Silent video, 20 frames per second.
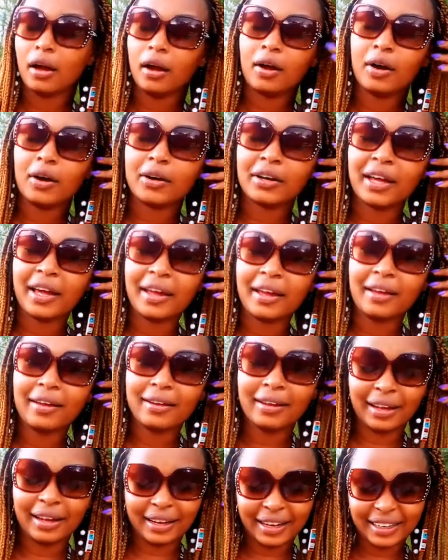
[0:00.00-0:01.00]
Okay,
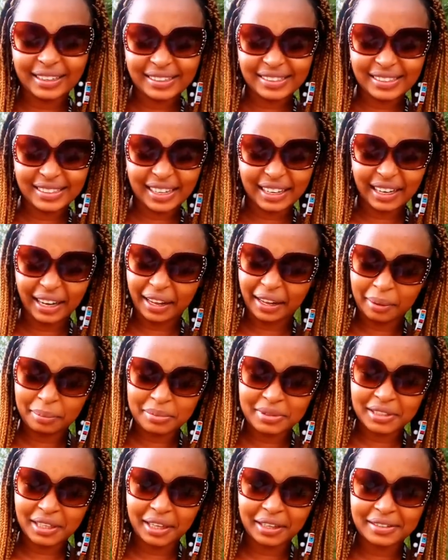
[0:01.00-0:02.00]
I can't say, like, I'm
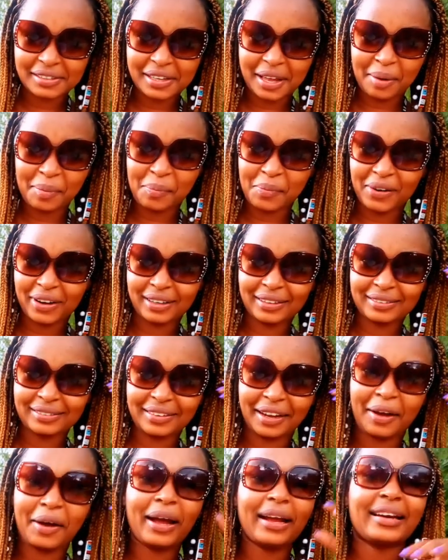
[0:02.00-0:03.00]
seeing someone
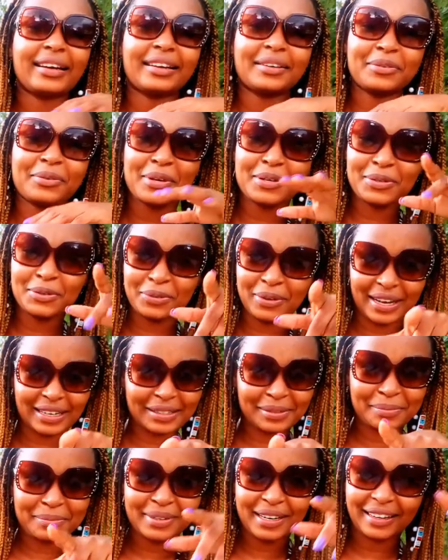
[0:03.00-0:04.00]
and I don't want to
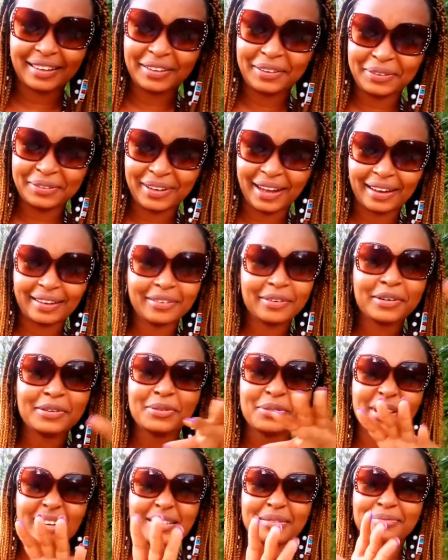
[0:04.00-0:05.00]
heartbreak
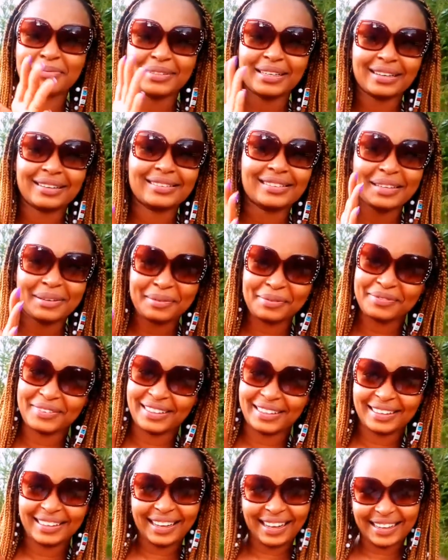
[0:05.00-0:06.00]
some of the
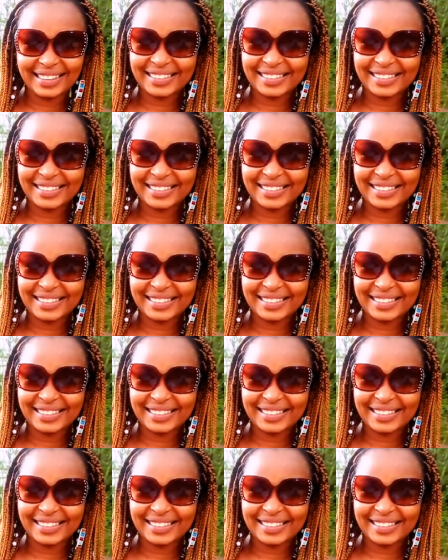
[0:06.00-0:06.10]
guys,